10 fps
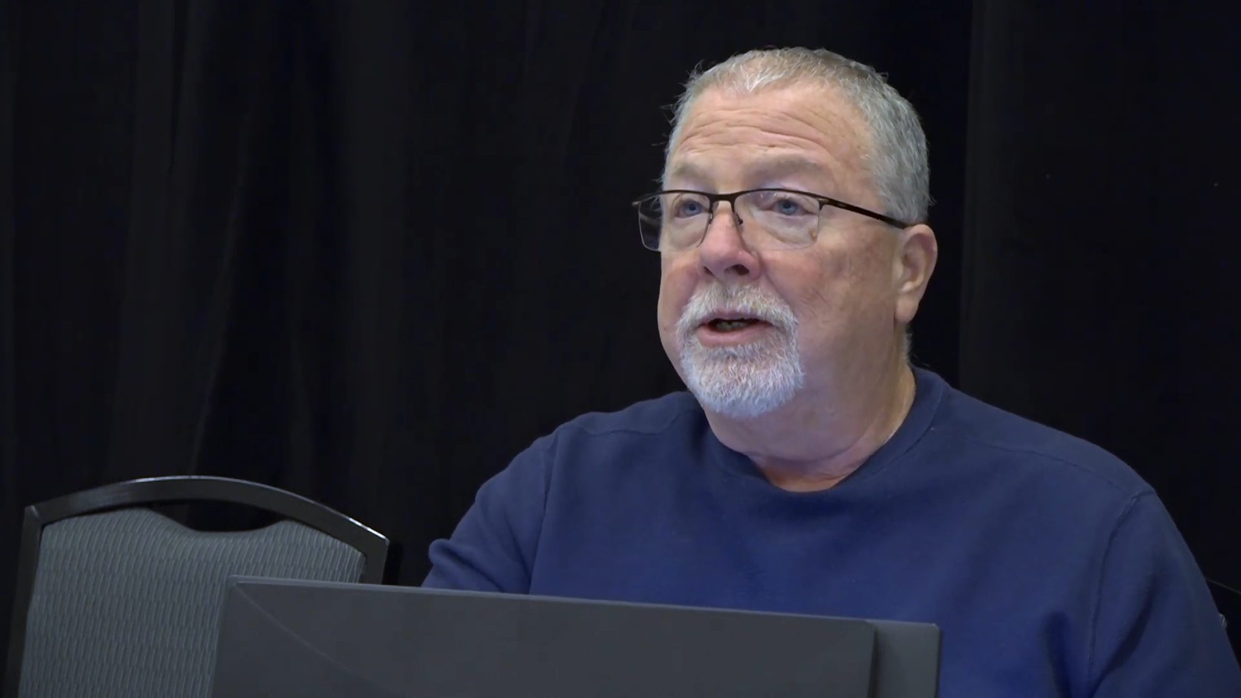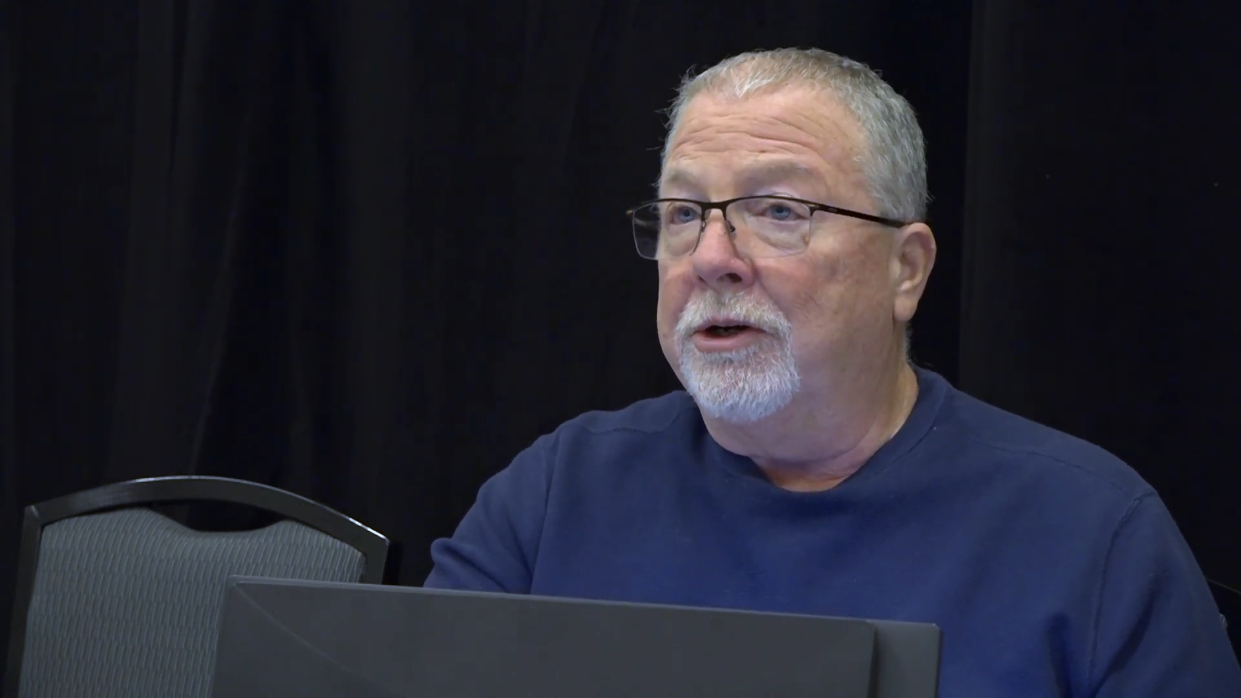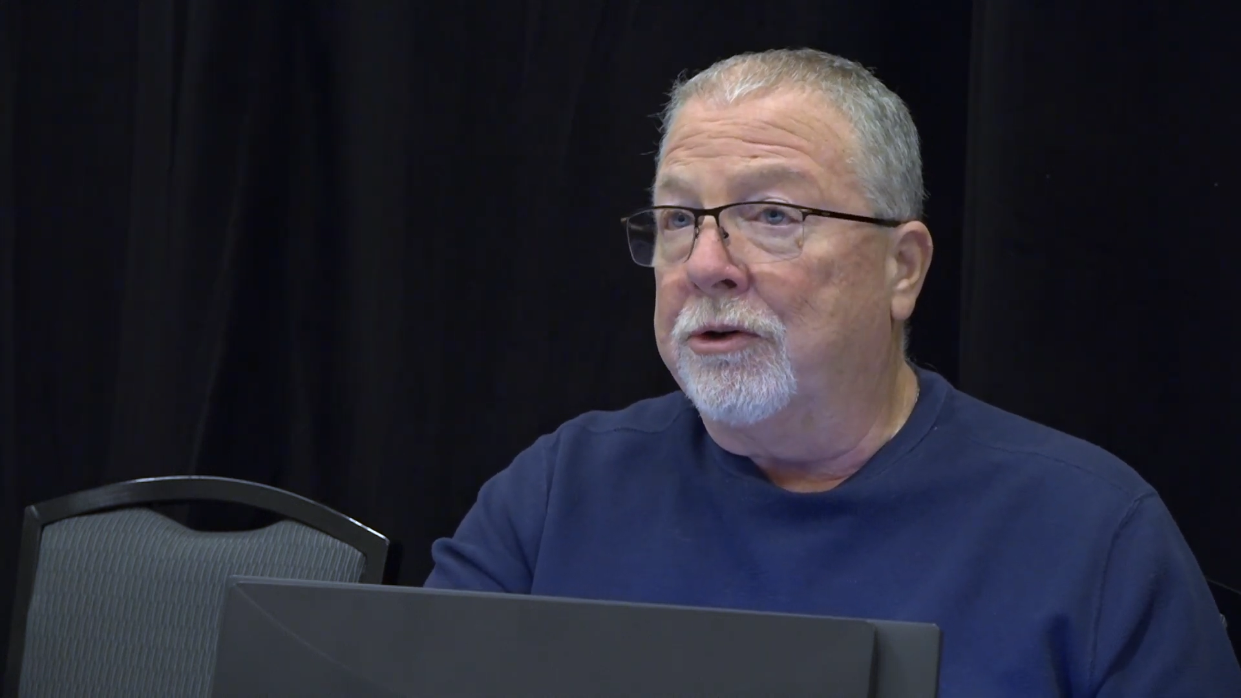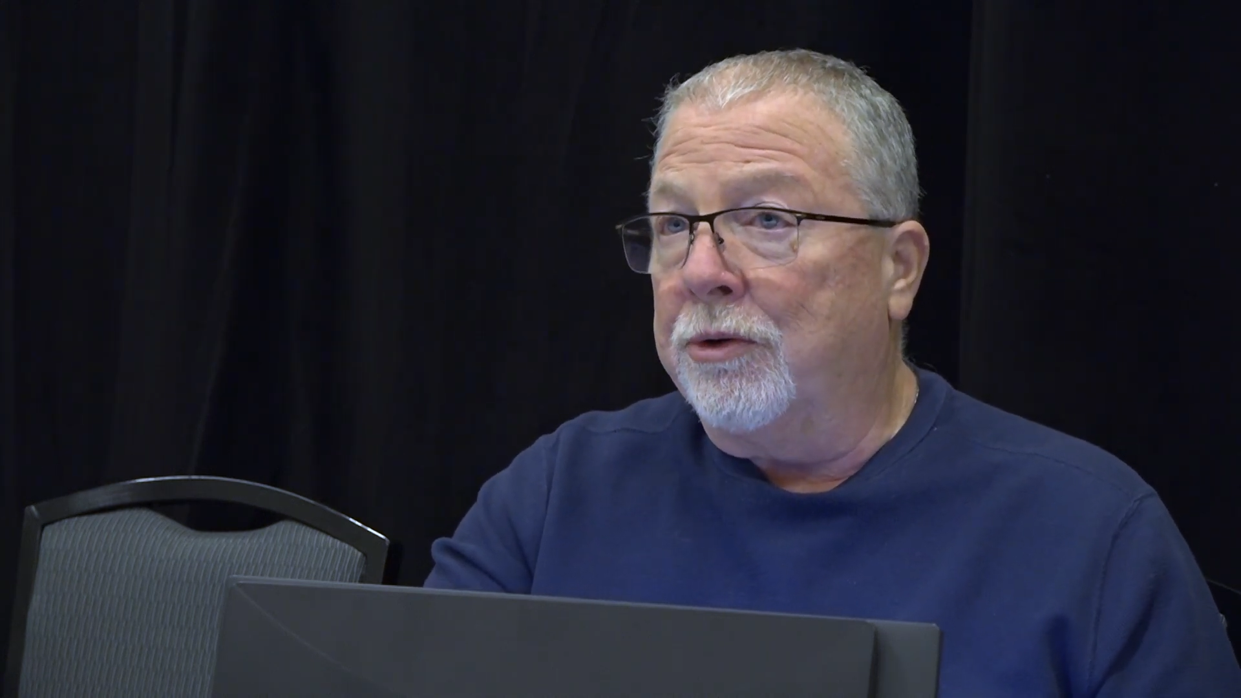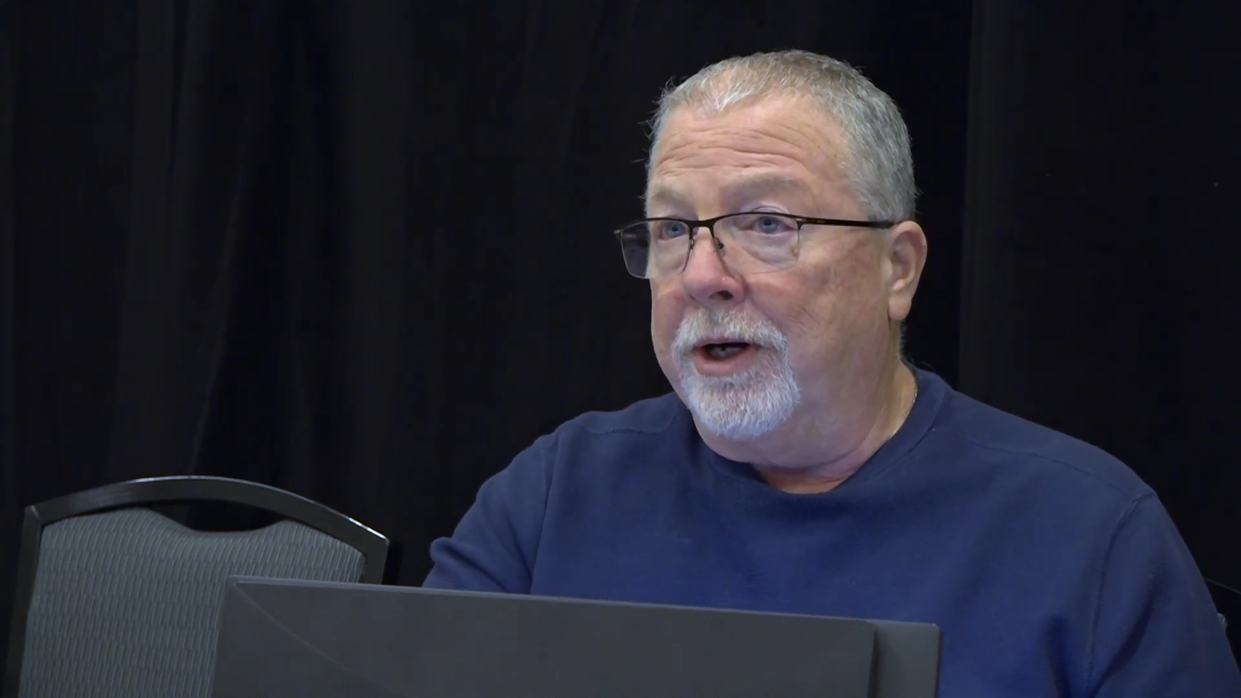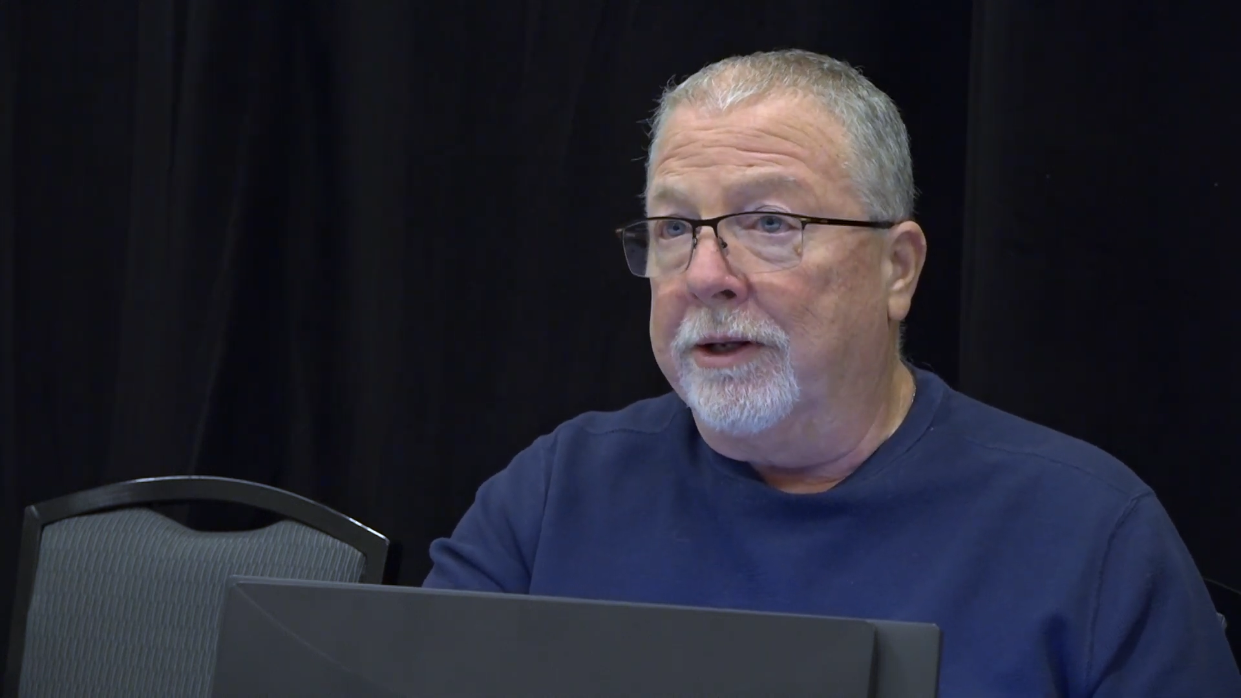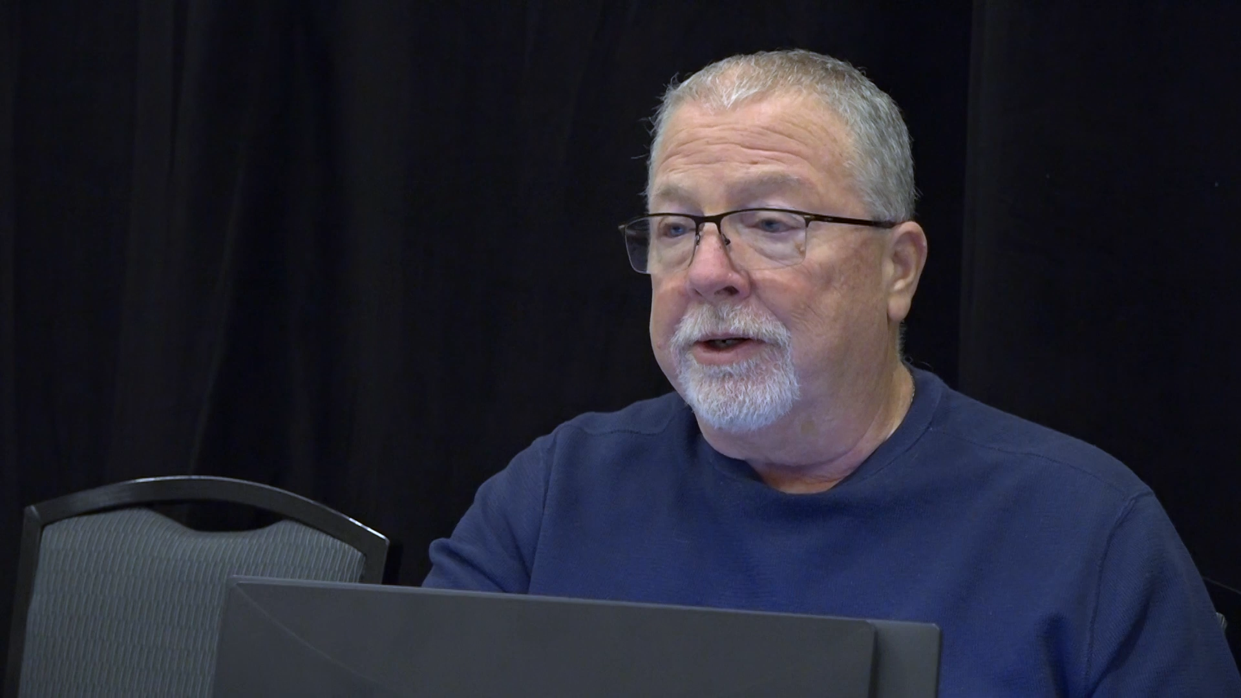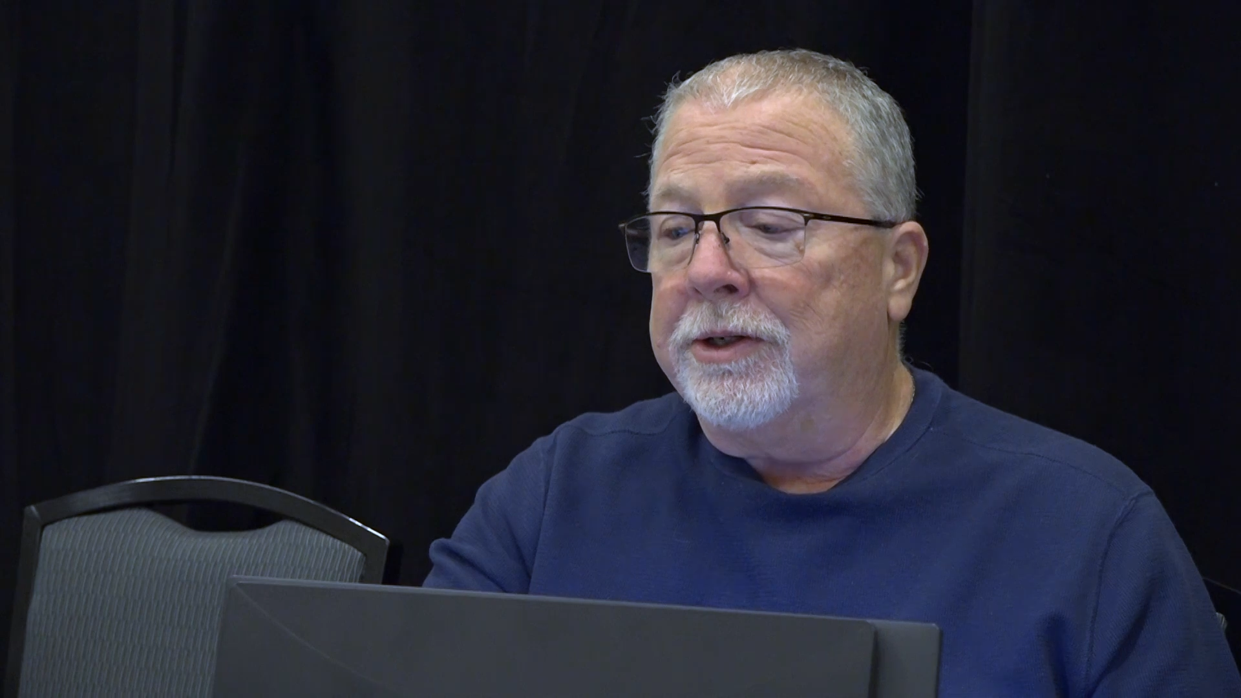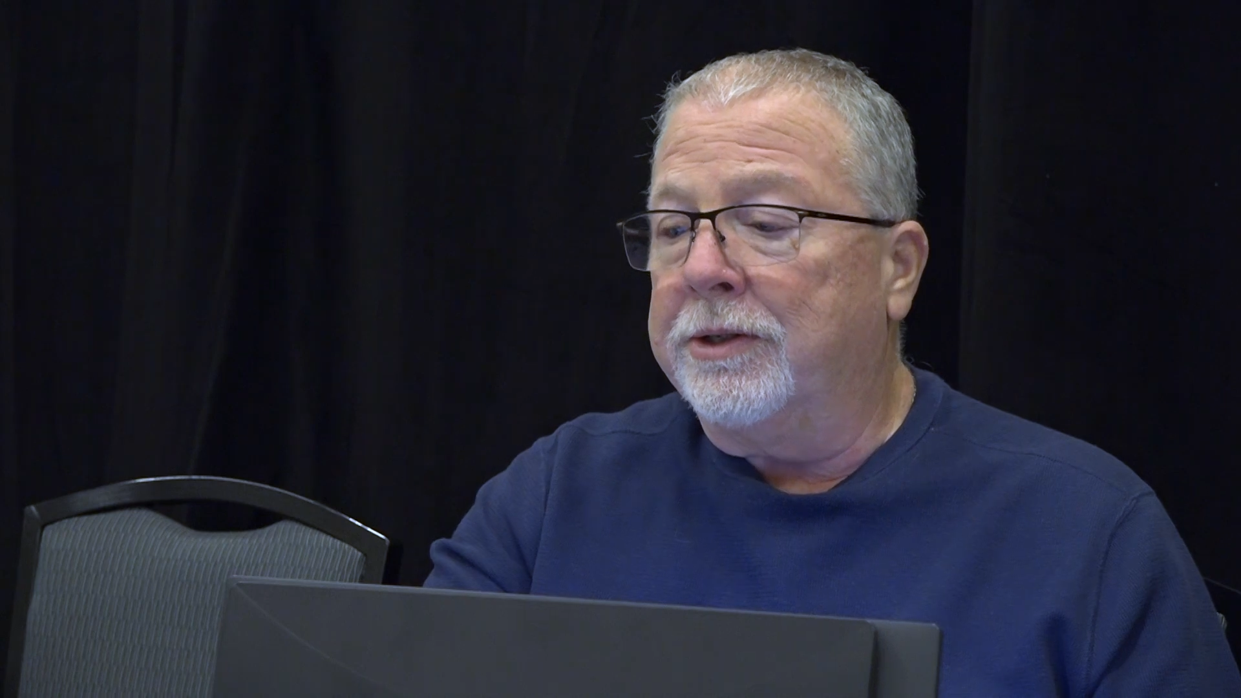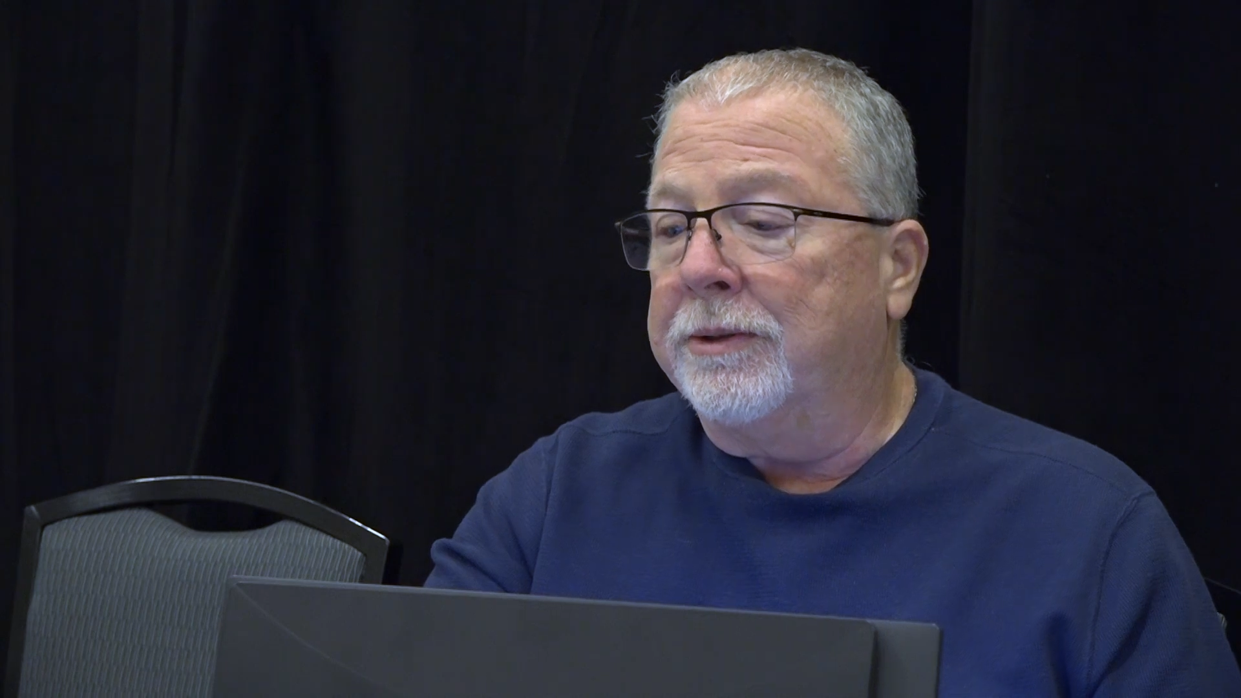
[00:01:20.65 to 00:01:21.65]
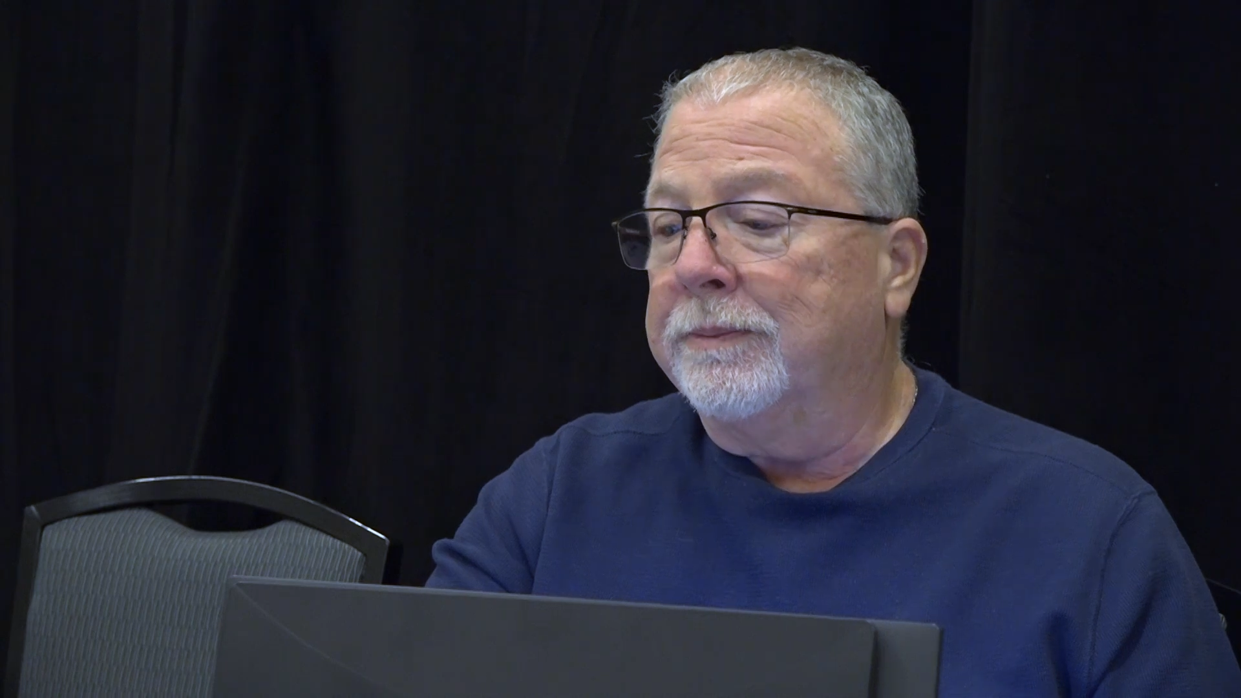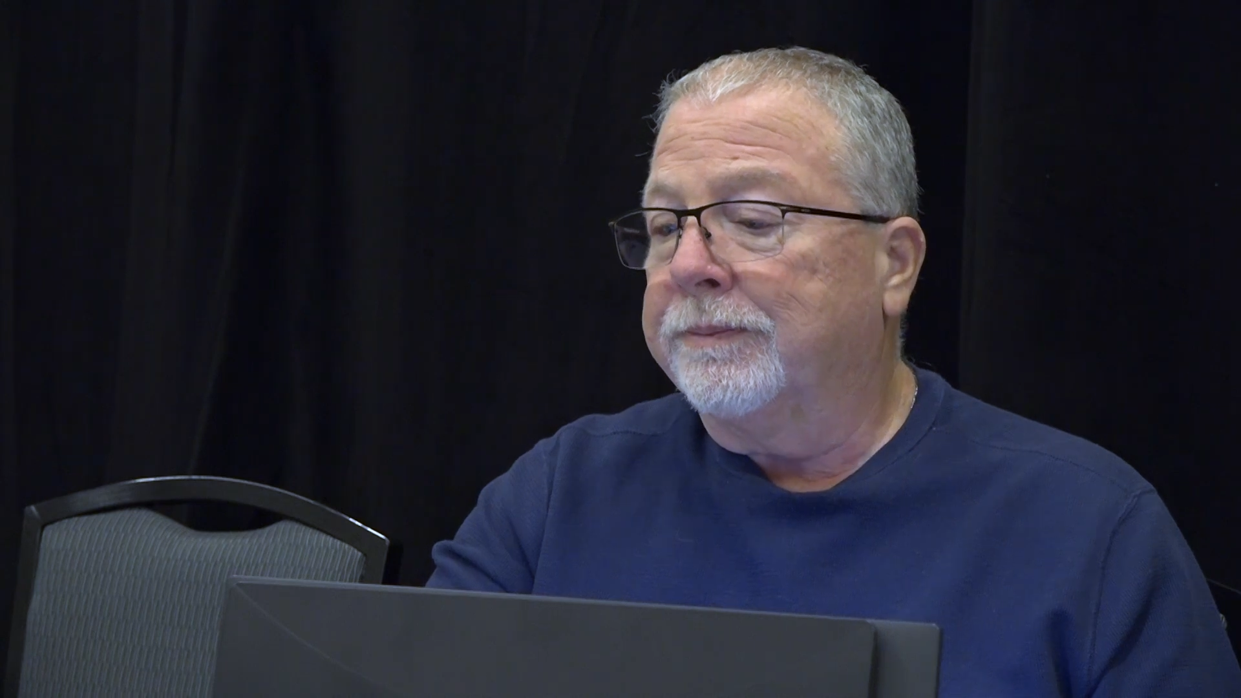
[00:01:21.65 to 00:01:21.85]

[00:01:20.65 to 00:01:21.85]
your trailers,